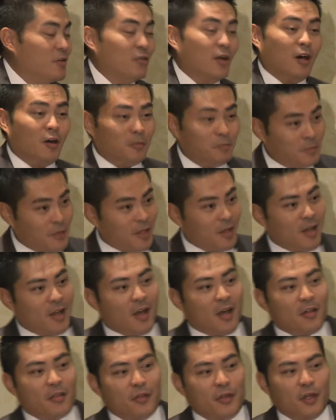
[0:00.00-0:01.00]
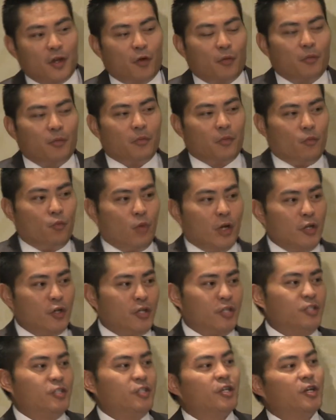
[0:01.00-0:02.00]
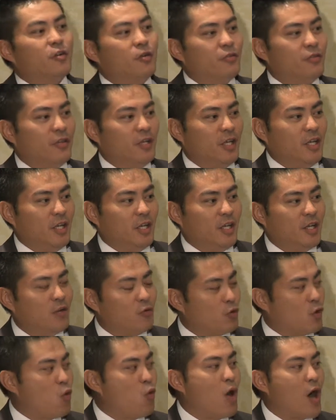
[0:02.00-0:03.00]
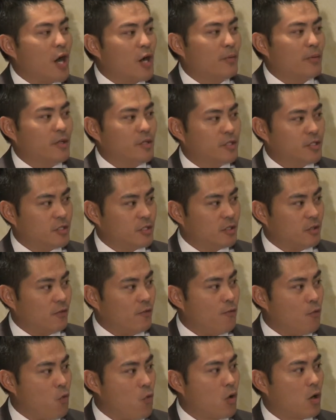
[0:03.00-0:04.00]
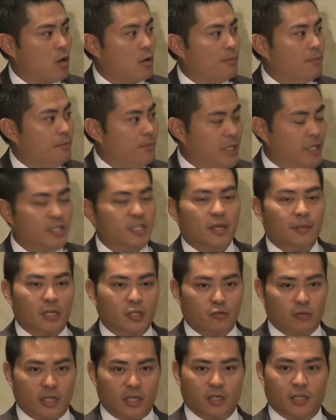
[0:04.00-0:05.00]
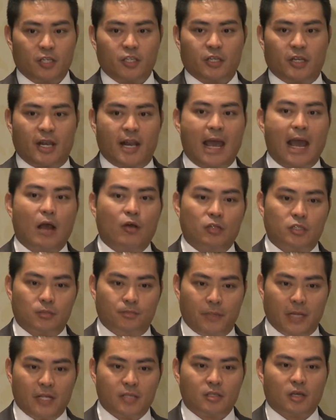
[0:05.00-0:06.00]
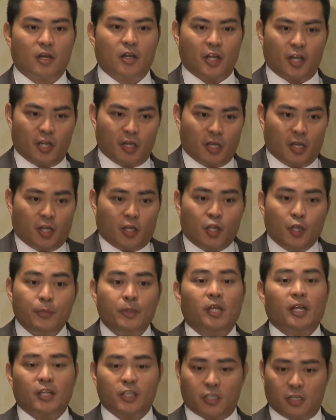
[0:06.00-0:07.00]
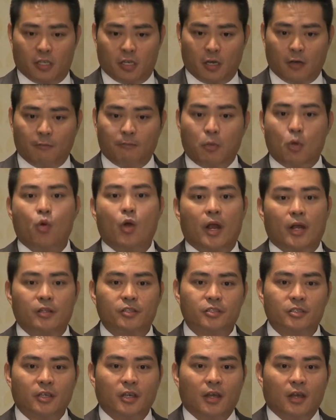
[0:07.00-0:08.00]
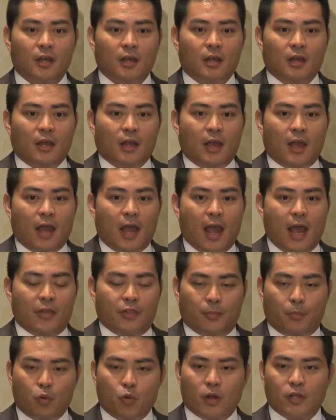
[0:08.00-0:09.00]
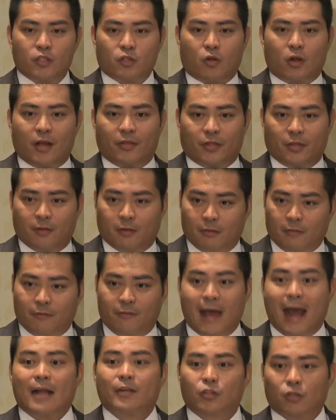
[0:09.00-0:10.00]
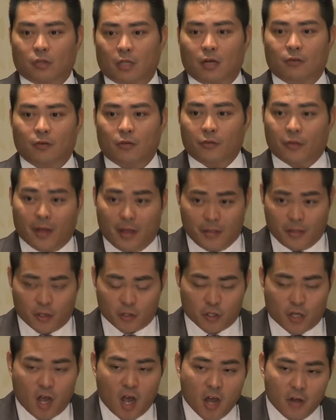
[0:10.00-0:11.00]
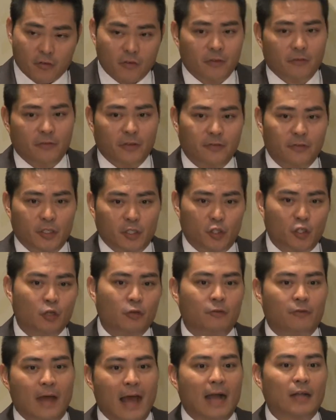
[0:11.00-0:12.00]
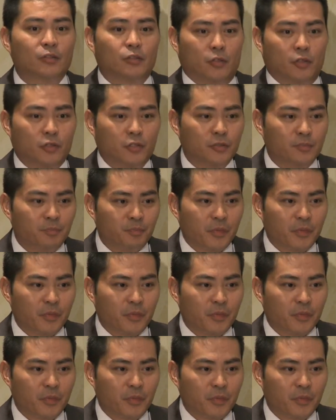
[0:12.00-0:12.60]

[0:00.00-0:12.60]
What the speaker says: Well, you know, when you consider the requirements for PCMH recognition and how it's based on an accumulation of points, and the points are at the factor level, and there's 152 factors,